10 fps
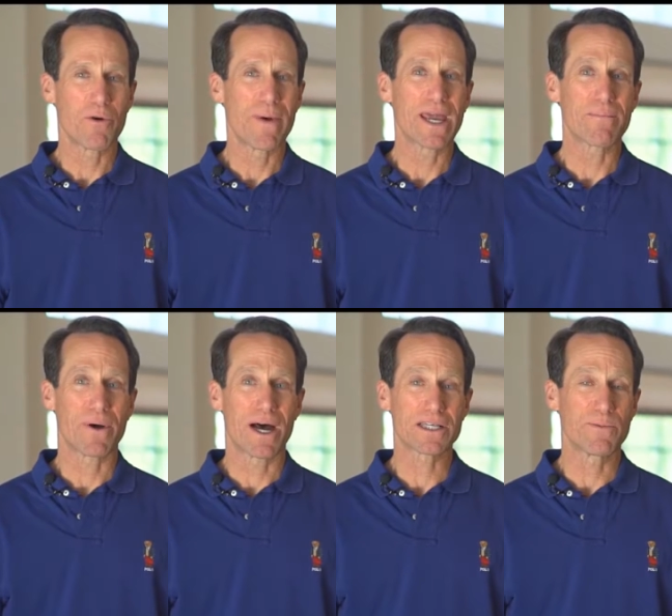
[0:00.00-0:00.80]
will make it
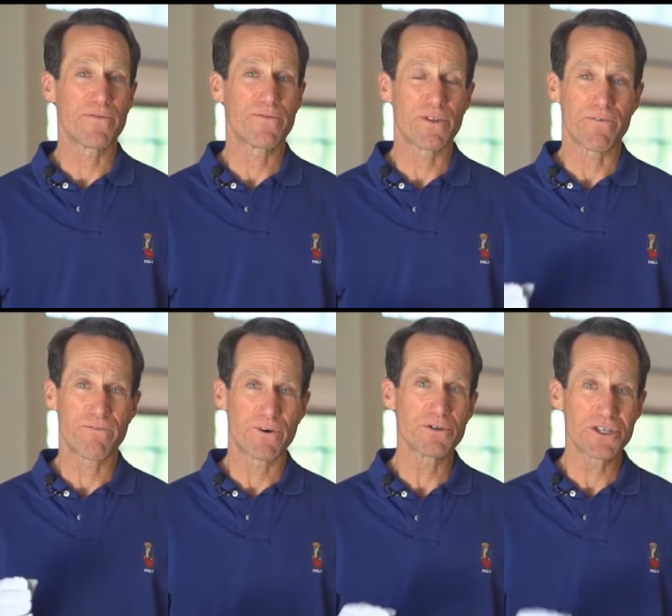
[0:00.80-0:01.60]
possible for the
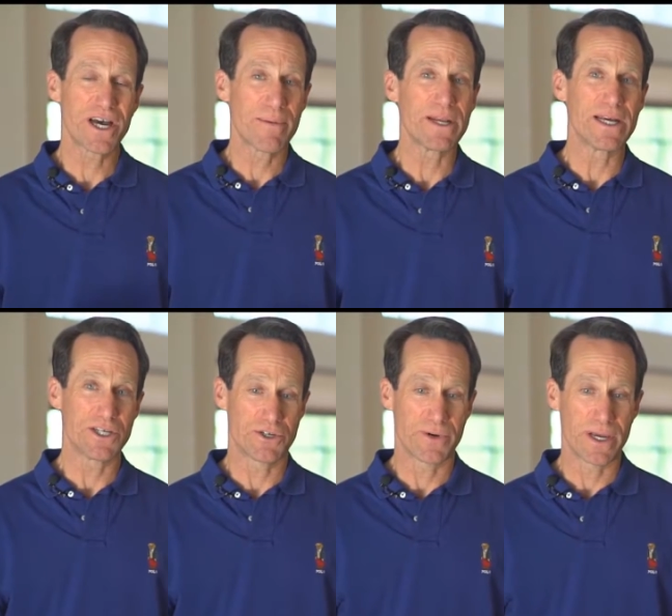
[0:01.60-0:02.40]
first time in
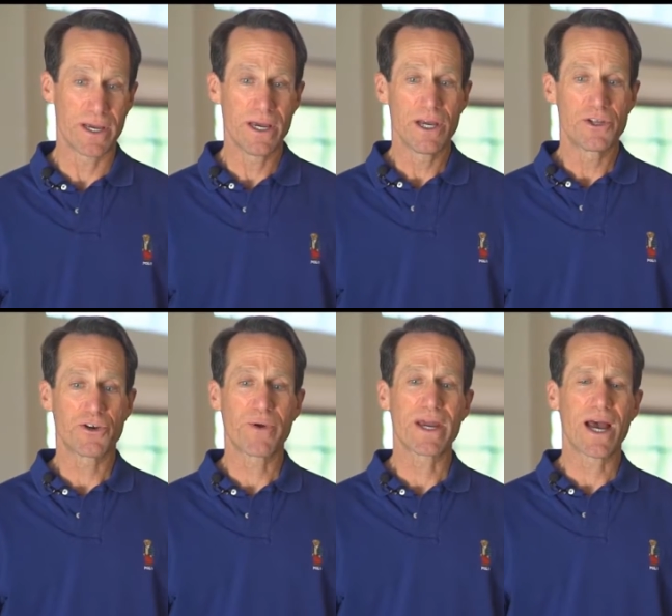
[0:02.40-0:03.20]
history to
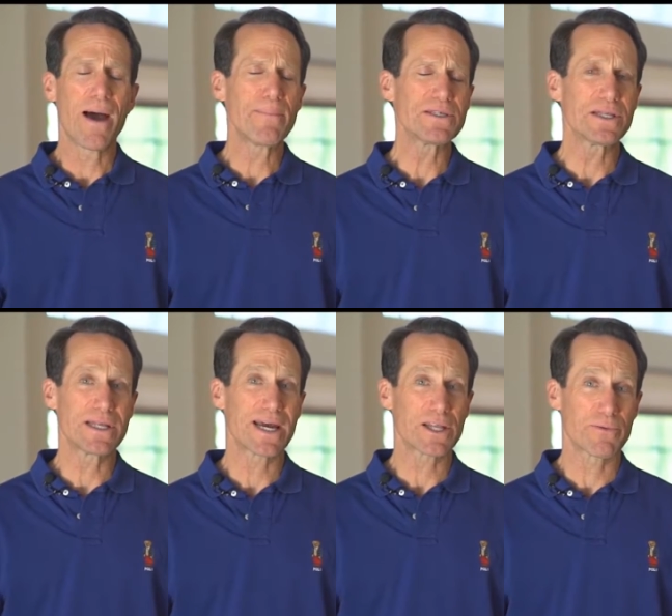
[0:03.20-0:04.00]
create copies of the
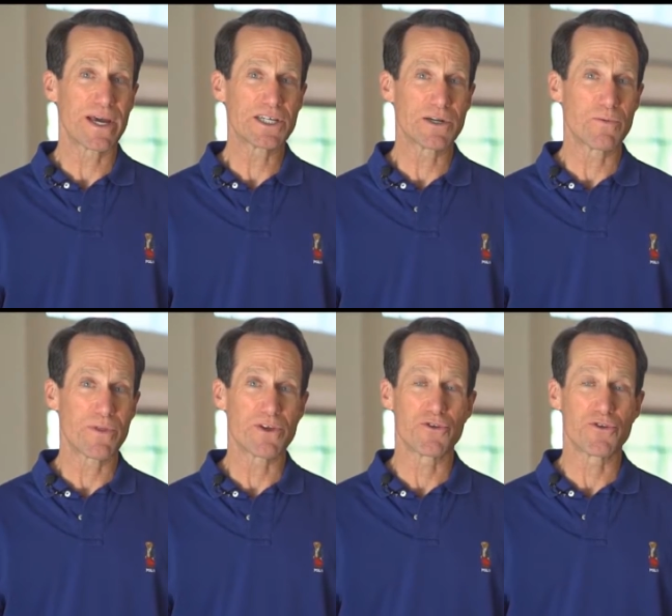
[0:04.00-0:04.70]
Declaration with a